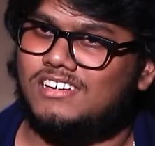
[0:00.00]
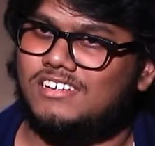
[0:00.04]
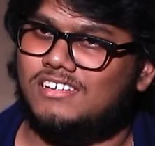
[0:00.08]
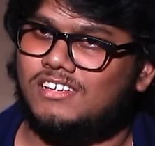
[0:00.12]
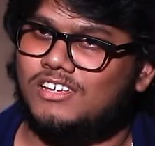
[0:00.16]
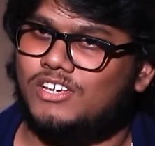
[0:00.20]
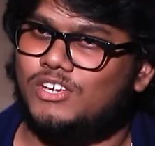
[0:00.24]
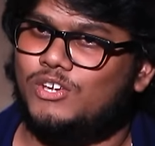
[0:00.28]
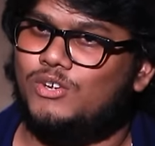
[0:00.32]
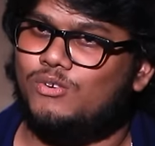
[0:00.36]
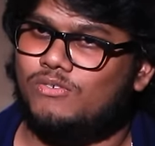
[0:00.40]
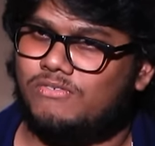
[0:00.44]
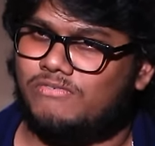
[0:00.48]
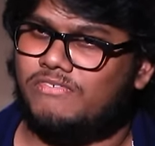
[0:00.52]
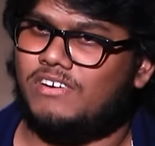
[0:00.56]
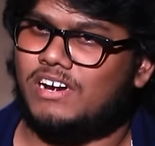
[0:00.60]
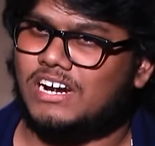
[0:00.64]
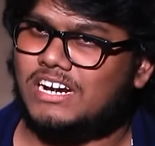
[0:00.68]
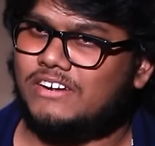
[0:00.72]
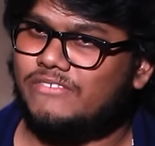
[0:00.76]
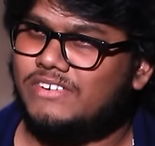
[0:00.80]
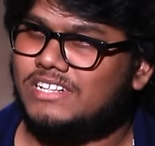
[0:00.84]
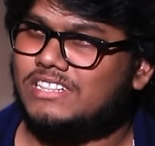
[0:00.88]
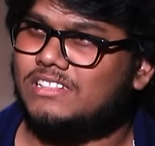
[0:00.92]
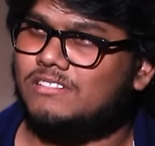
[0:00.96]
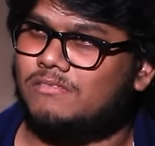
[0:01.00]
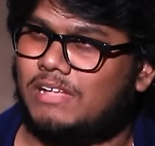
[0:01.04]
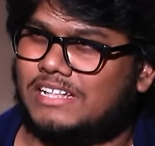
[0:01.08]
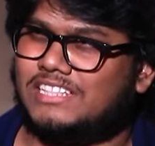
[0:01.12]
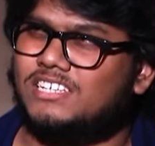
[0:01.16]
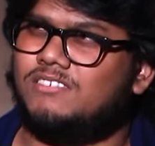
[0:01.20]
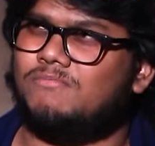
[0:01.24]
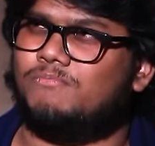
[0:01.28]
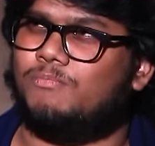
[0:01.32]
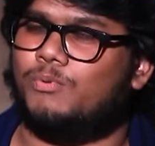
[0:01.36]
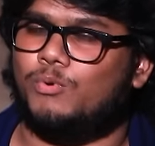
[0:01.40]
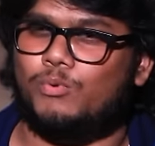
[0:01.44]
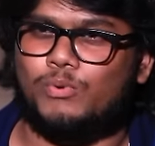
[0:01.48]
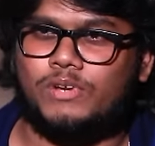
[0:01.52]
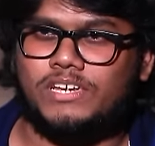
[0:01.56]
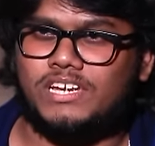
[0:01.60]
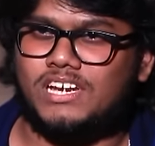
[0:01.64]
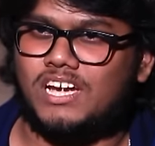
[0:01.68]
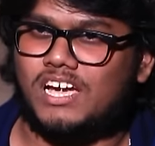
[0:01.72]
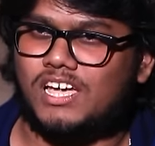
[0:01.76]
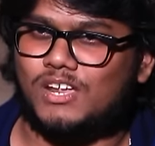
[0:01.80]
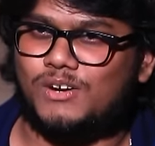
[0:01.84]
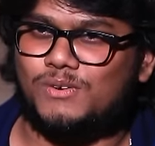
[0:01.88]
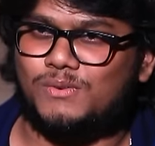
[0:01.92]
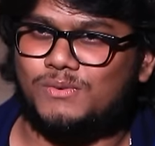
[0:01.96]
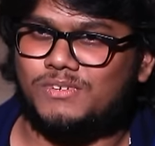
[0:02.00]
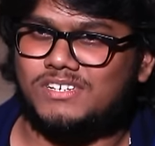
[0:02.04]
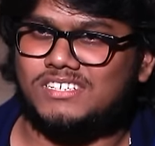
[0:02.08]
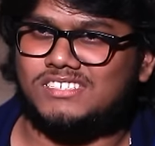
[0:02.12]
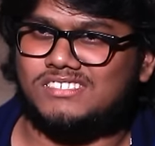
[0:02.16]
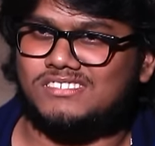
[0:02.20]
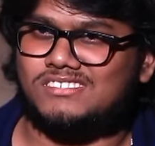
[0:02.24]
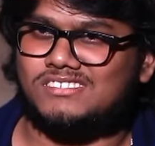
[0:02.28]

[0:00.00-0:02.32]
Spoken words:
you've worked with I think Puri garu is